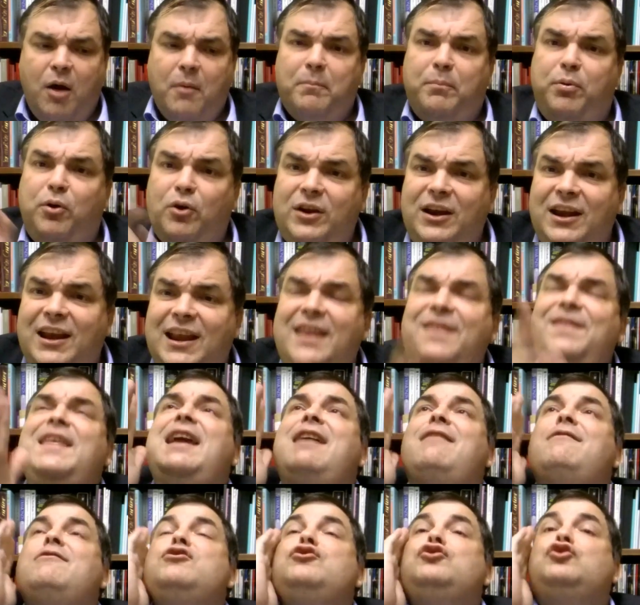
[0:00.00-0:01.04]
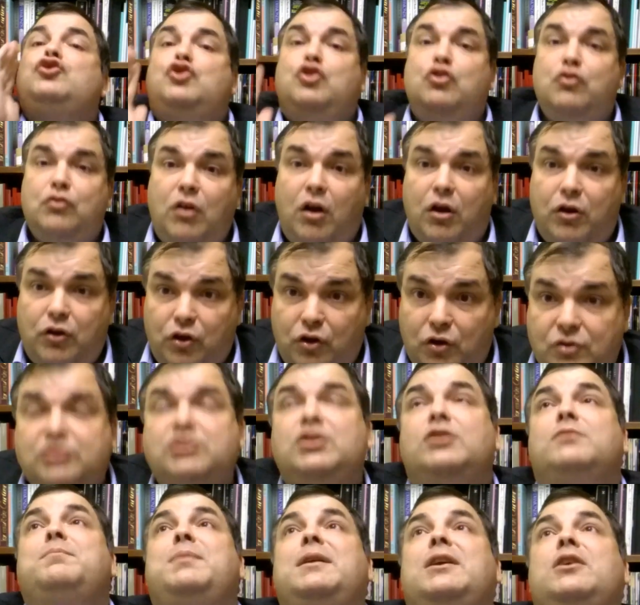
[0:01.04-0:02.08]
Put it in there and do not use
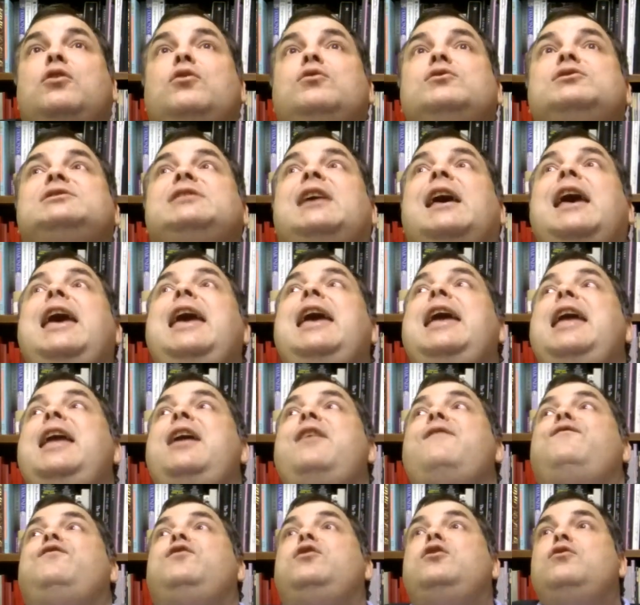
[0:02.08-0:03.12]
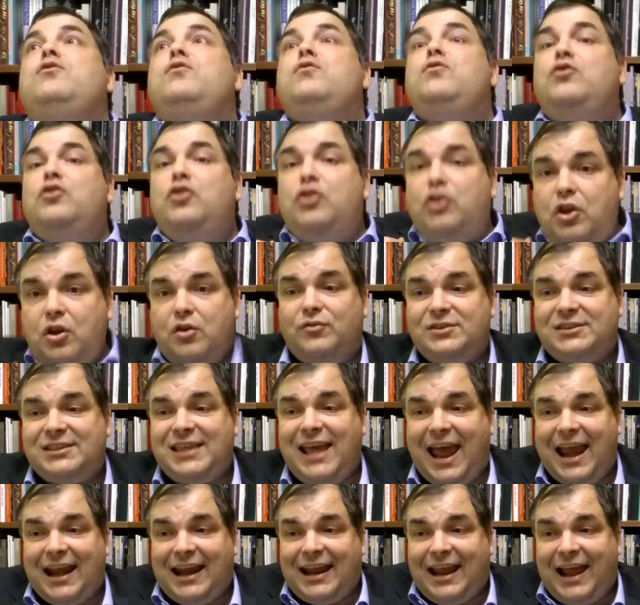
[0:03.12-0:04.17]
it because if you use
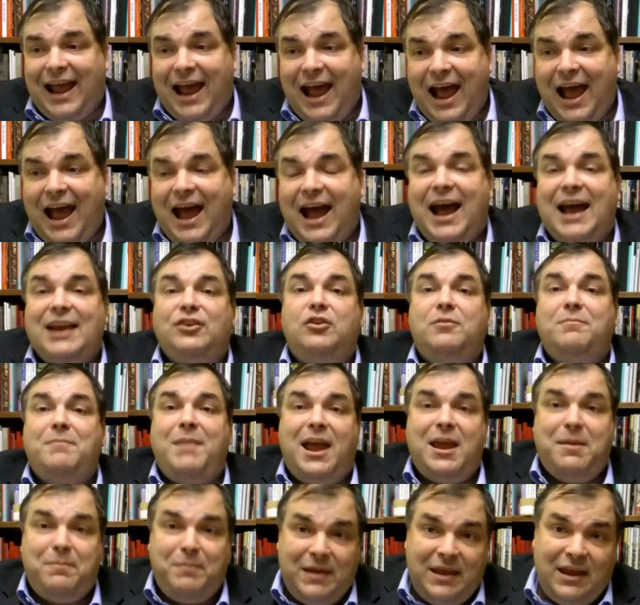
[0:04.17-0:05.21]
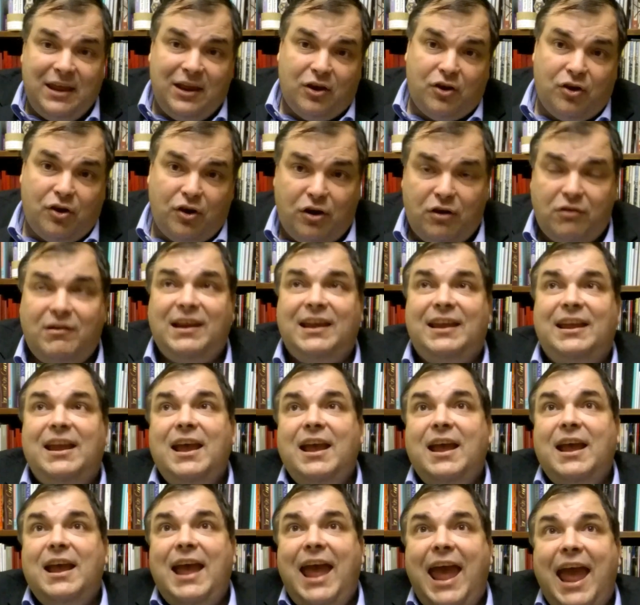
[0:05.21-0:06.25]
that card, you may be incurring
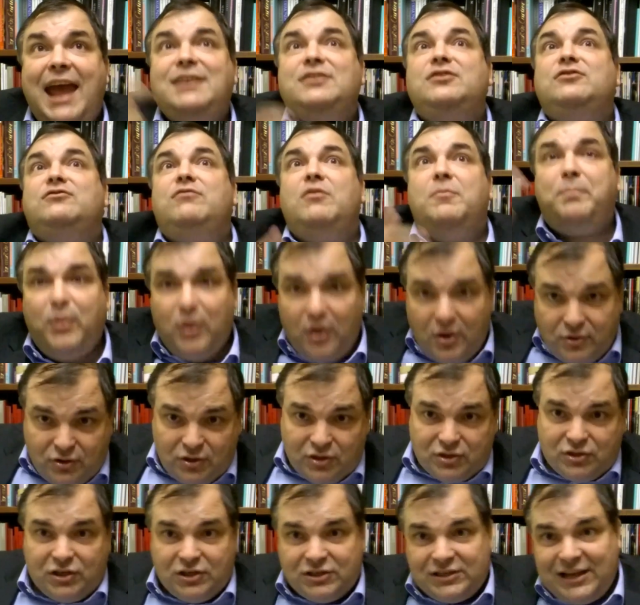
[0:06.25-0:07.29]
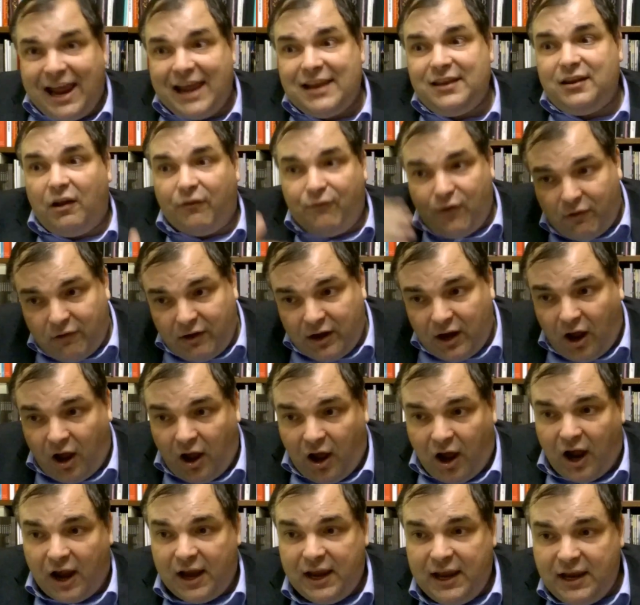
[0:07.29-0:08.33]
extra purchases at very
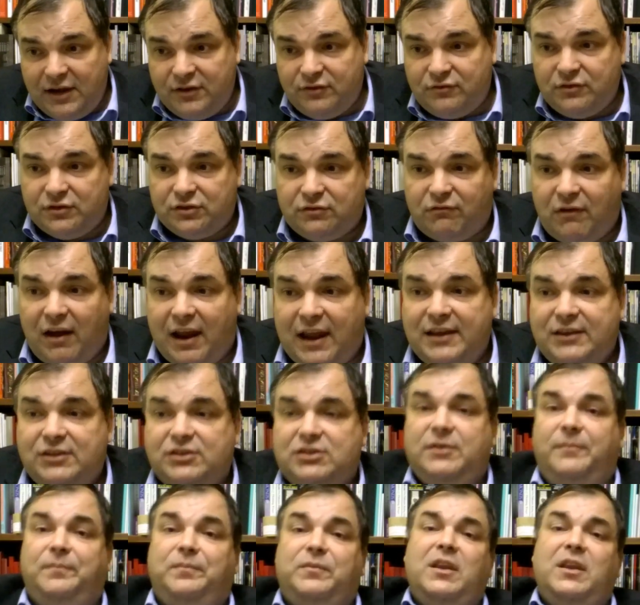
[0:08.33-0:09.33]
high interest rates.